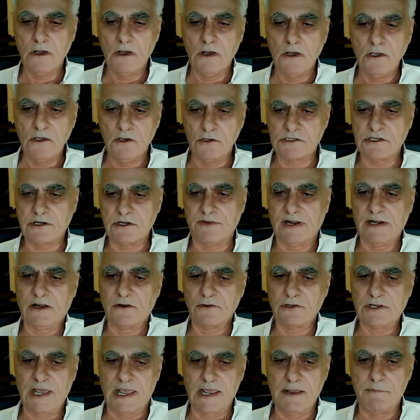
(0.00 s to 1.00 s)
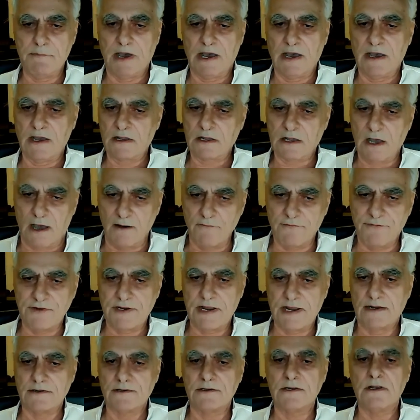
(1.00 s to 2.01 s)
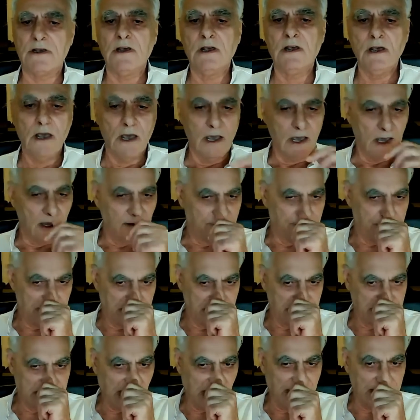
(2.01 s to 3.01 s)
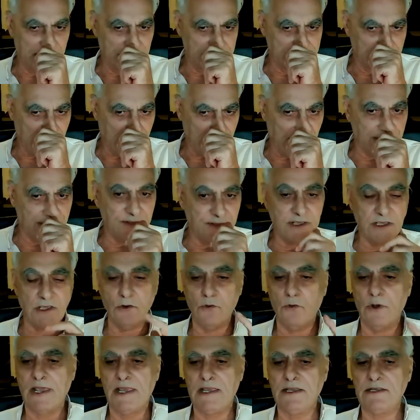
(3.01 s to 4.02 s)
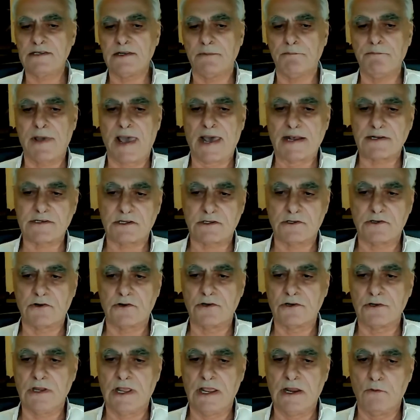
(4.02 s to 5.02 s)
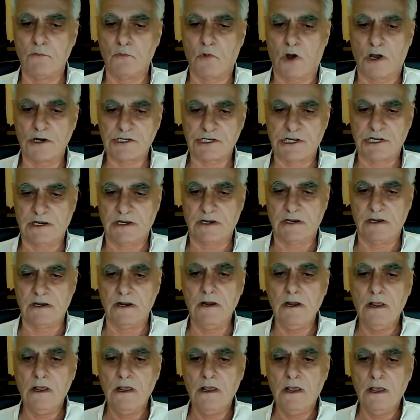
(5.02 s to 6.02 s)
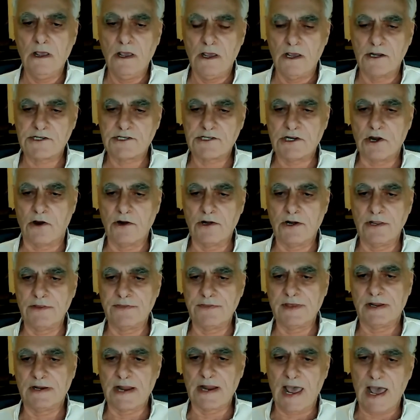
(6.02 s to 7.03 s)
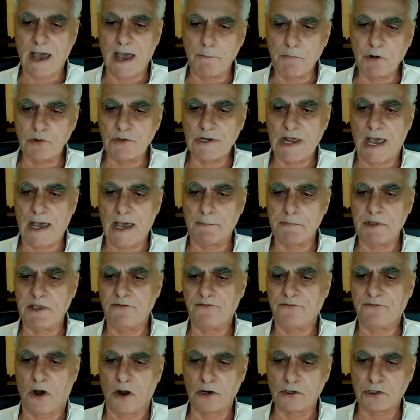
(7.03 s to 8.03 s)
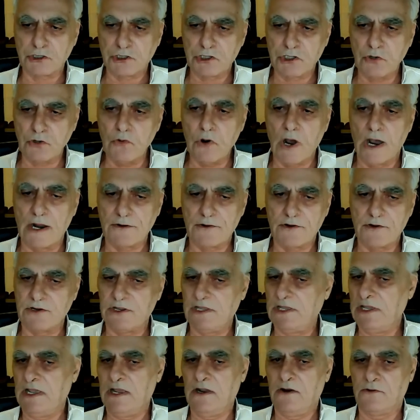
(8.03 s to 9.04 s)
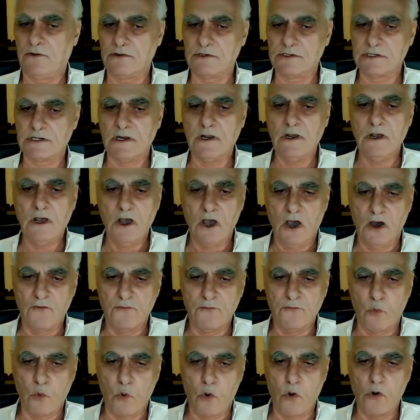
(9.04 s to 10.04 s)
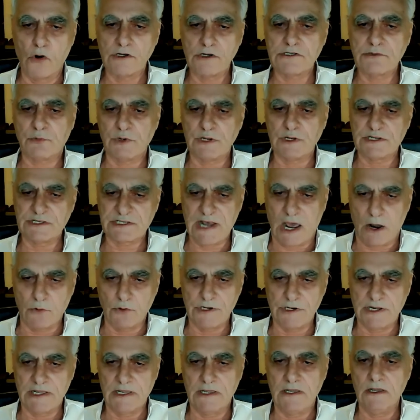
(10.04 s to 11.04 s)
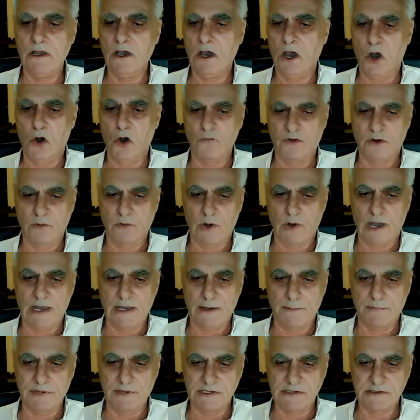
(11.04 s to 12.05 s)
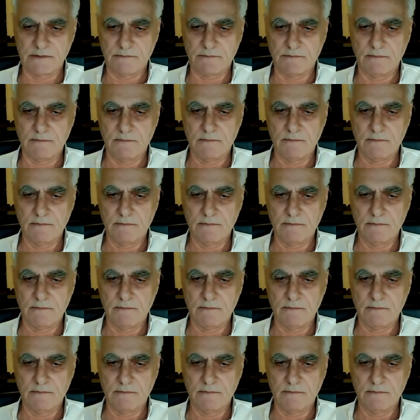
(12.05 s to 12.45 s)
Yusuf al-Otaiba, a confidant of bin Zayed and the UAE's ambassador in Washington, asserted that Abu Dhabi fought 200 years of wars with Saudi over Wahhabism.